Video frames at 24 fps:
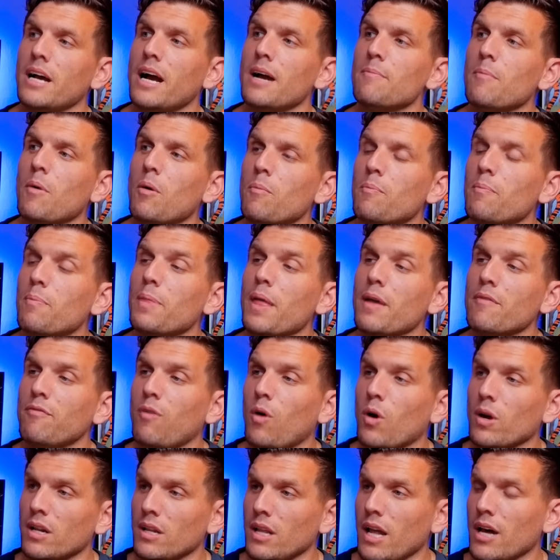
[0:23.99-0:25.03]
time. Oh, they
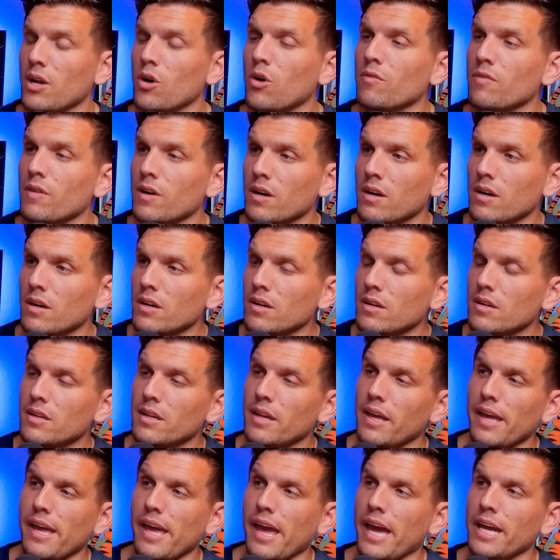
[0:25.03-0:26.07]
fought a lot over
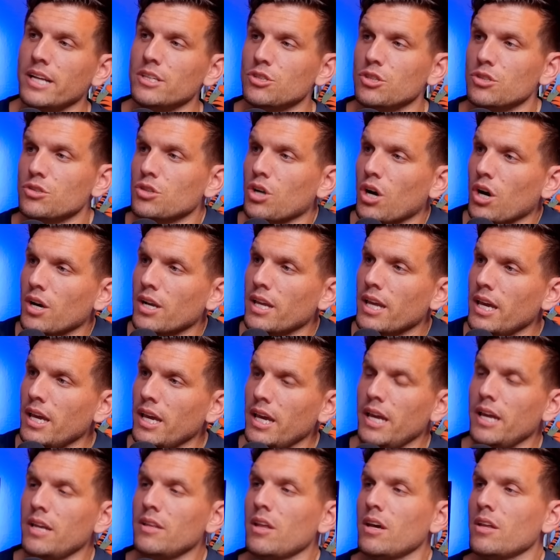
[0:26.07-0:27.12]
ancient
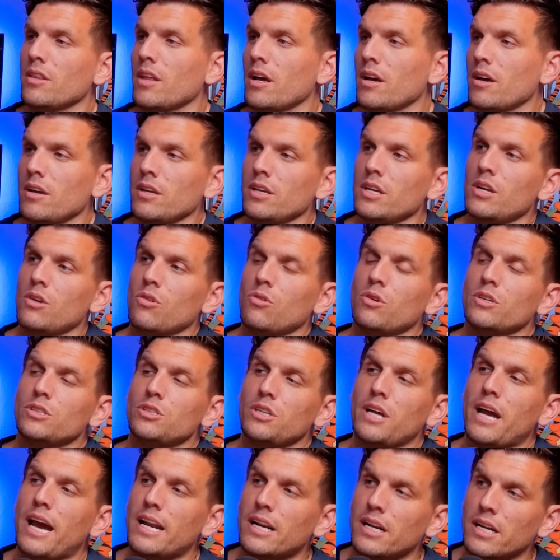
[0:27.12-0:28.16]
Turkey. The
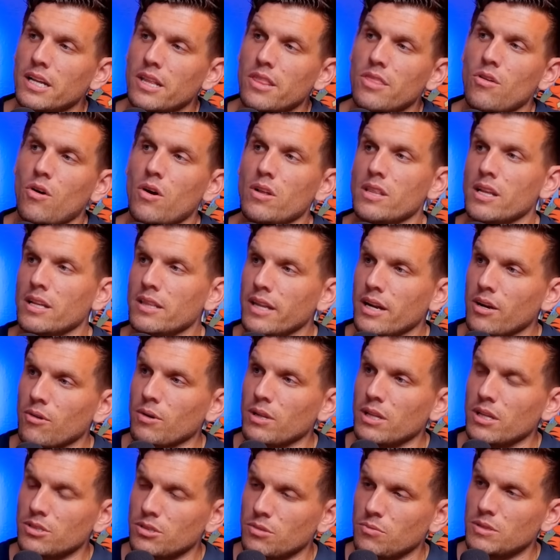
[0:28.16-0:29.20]
Christianity thought that their
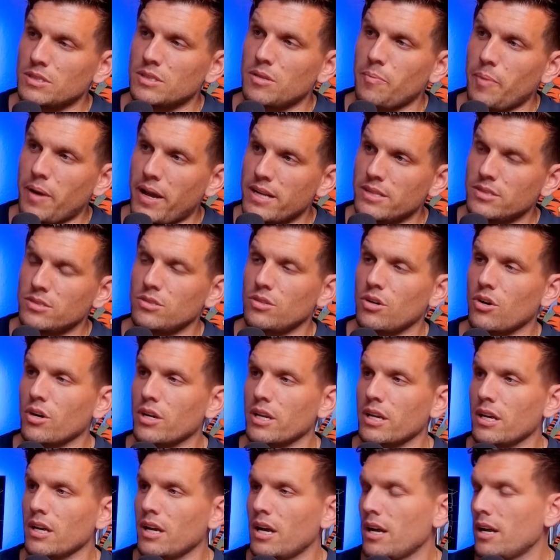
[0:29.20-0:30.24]
religion was the best.
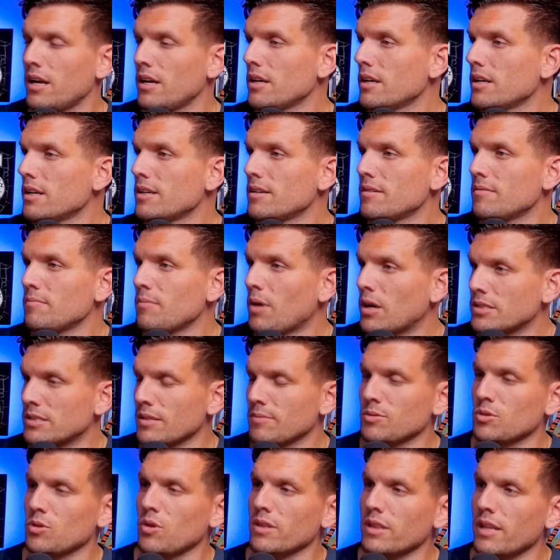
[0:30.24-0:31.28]

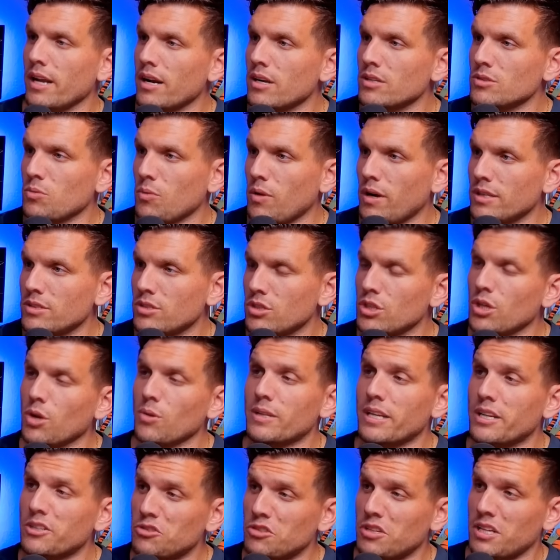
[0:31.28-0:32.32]
Muslims thought theirs was. You know
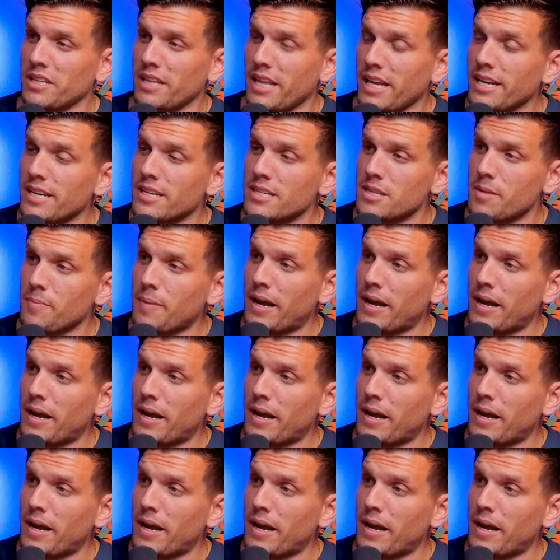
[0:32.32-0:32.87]
what the interesting thing is